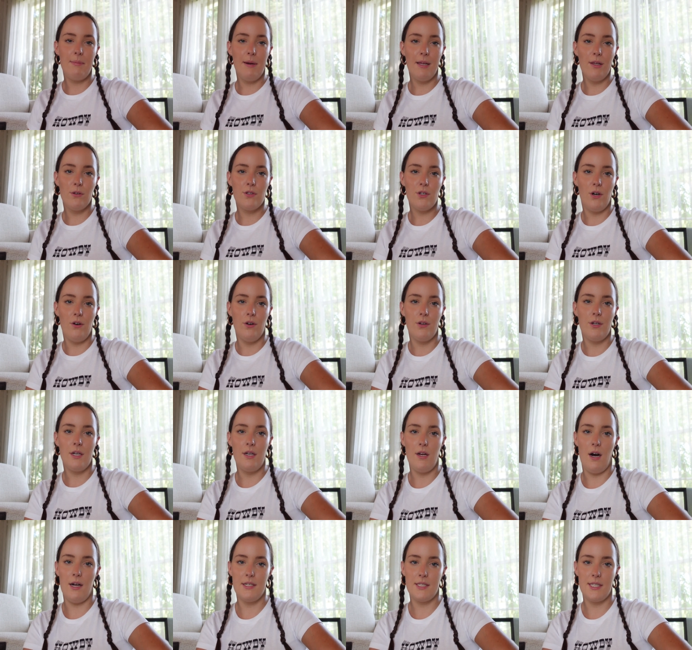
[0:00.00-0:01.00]
up, I looked on
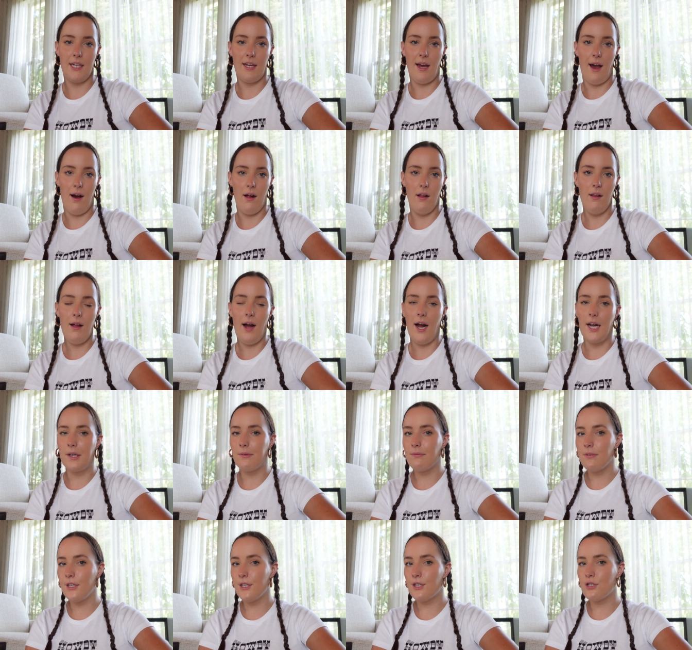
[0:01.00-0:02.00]
Nasty Gal. I
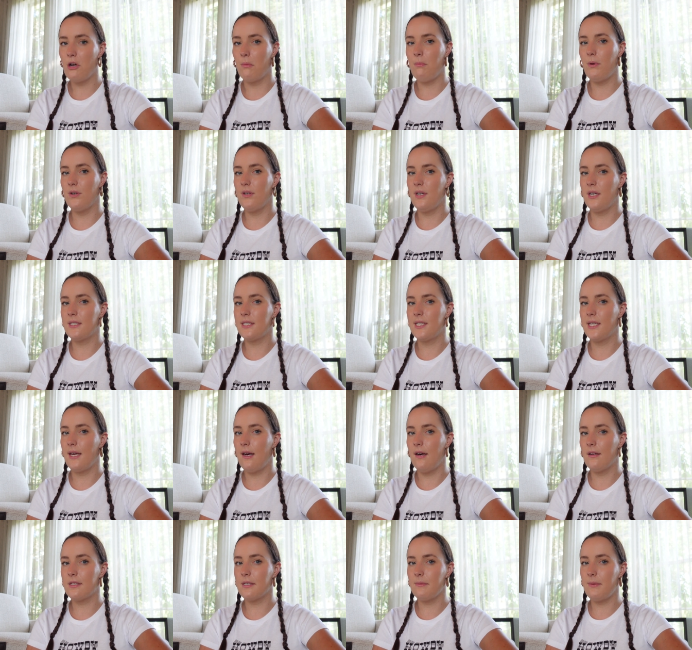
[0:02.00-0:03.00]
don't really shop on Nasty
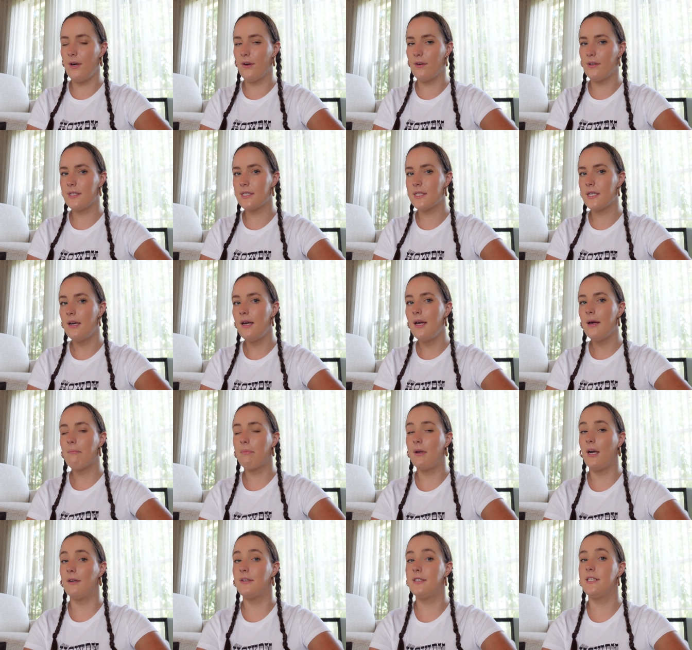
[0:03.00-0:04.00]
Gal, to be honest,
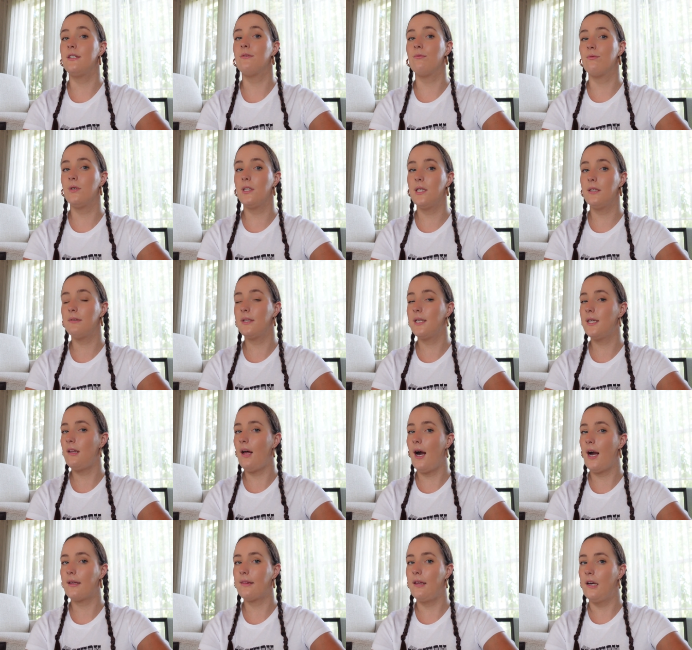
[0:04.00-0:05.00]
but I did really, really
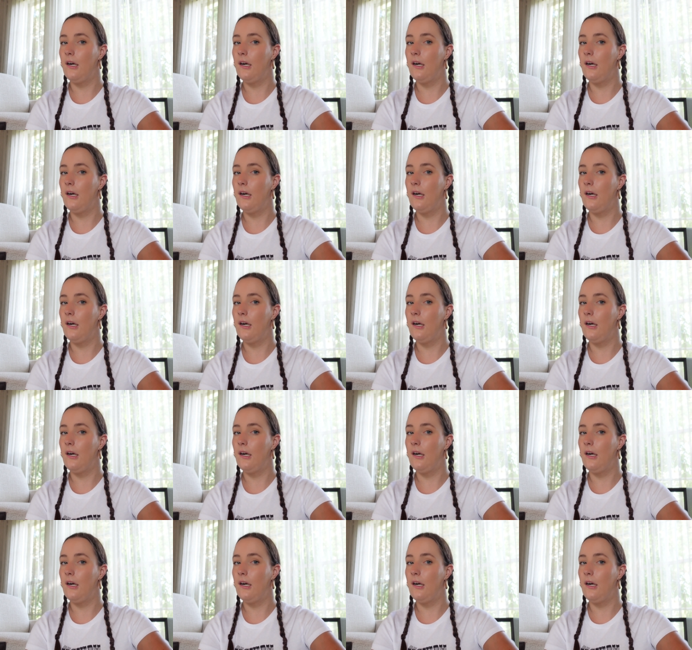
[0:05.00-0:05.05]
like